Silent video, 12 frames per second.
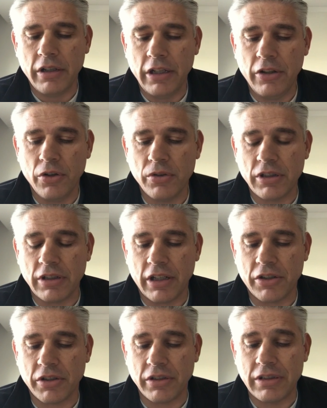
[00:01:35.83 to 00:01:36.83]
in those
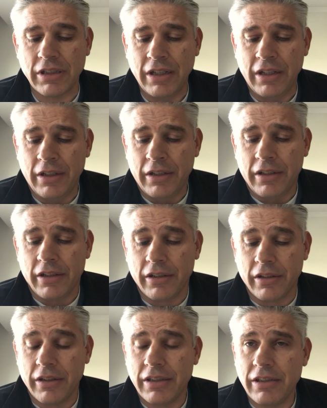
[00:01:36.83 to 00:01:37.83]
elections,
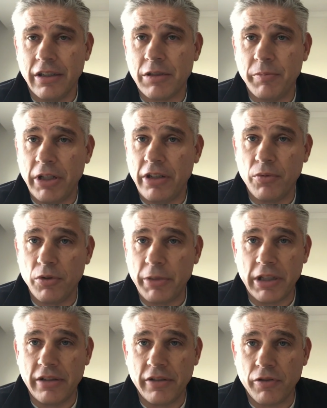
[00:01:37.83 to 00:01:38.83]
this next meeting will
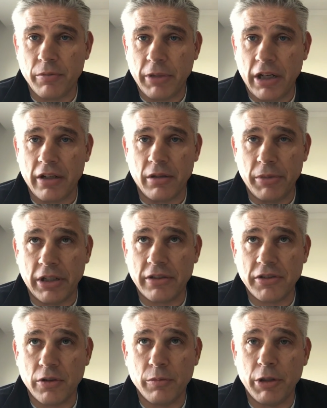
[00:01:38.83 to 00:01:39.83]
be a different body
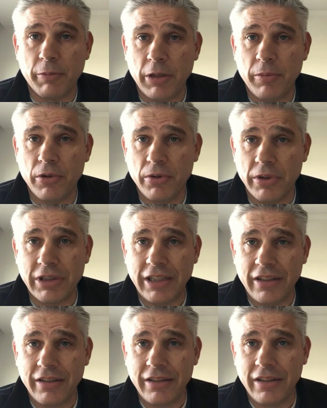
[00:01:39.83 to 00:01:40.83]
because there will be people who
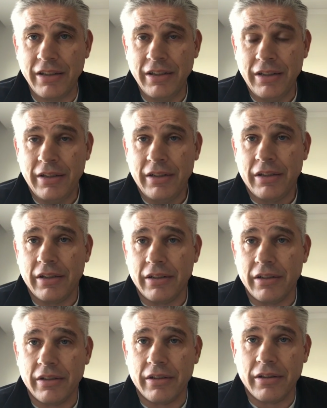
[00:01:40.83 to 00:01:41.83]
attended
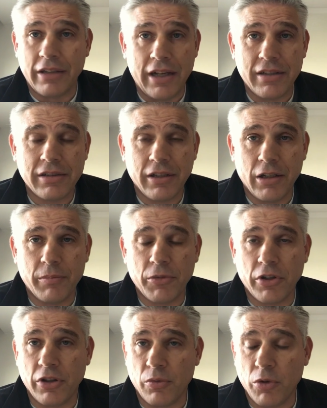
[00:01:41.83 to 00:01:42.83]
last
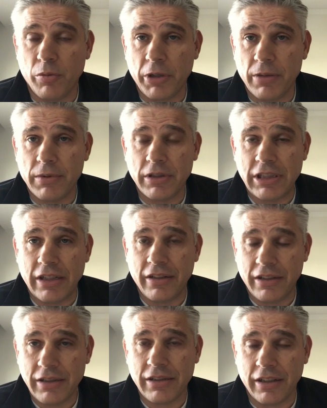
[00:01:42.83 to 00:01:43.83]
time that won't be able to
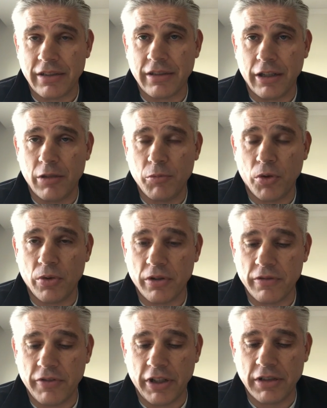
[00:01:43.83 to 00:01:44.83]
attend this next time,
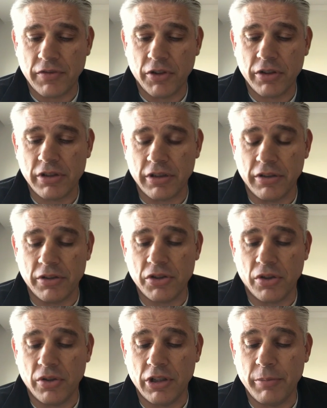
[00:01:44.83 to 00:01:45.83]
or vice versa. And
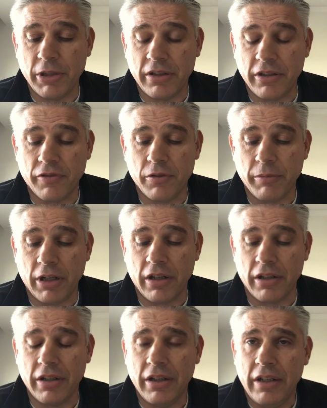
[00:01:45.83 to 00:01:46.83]
so it'll be a different
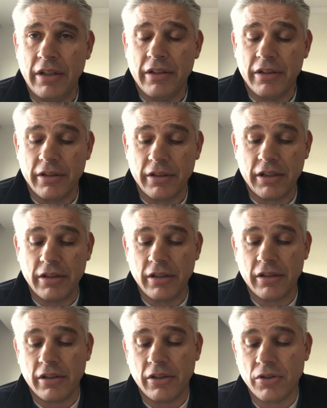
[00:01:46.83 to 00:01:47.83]
body
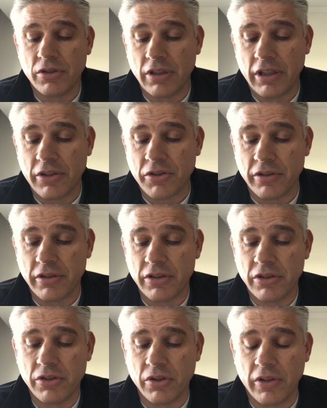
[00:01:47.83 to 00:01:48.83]
conducting those
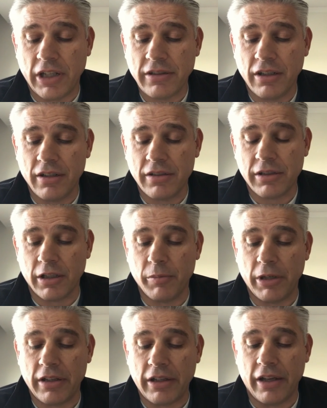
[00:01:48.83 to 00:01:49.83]
elections. So that's all I'll say
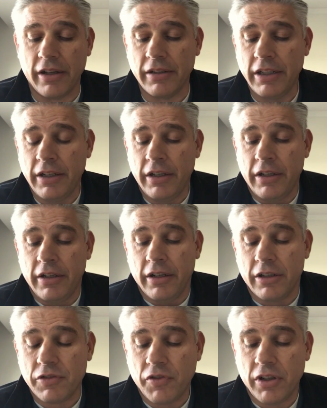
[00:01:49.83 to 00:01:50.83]
about that.
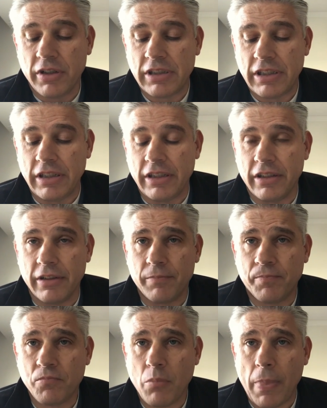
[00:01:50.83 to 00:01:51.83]
As far as the